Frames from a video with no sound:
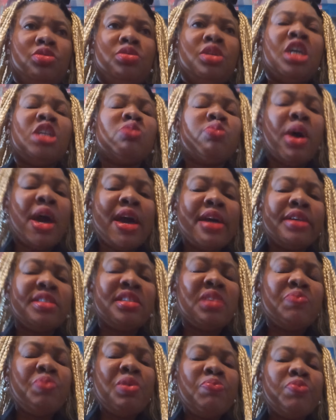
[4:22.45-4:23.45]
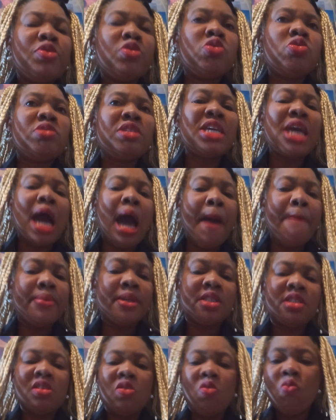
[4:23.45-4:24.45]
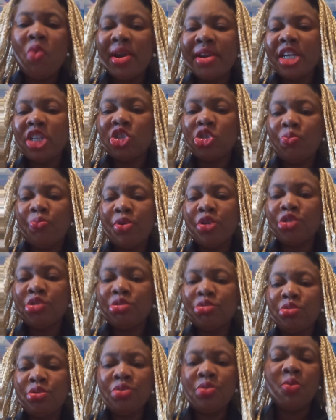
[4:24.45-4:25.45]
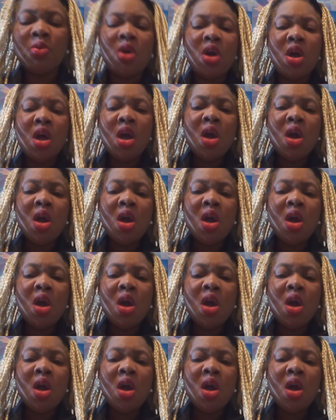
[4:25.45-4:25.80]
That's why I said people do the opposite of what they're supposed to do.